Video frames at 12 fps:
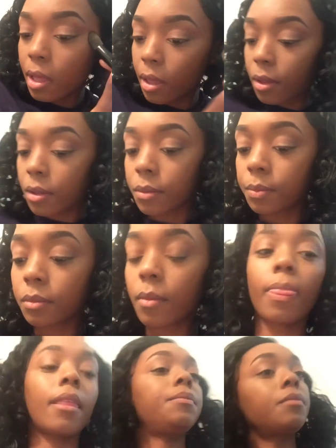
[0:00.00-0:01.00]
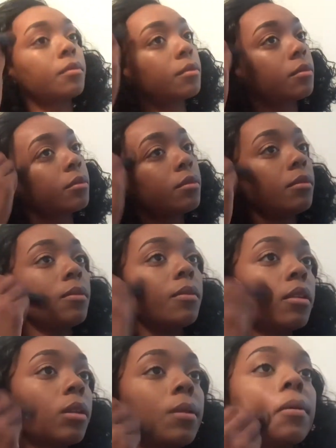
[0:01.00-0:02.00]
And I'm going to go back in with my
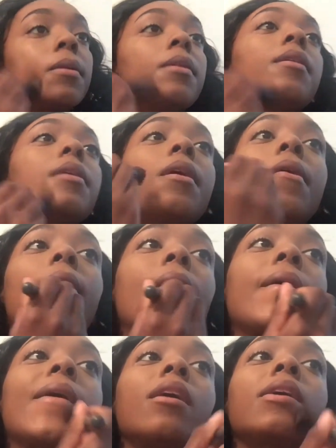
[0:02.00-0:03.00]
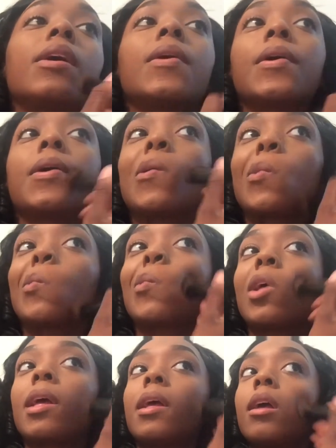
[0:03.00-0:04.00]
foundation brush around the edges of
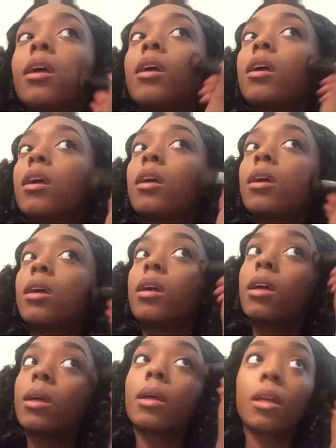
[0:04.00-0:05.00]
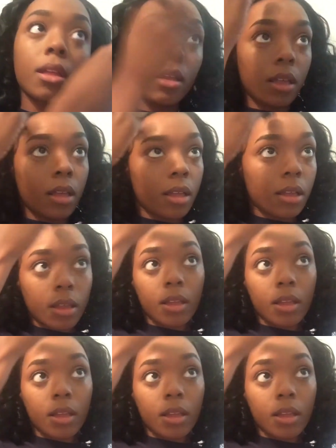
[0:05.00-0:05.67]
where I highlighted, just so it's a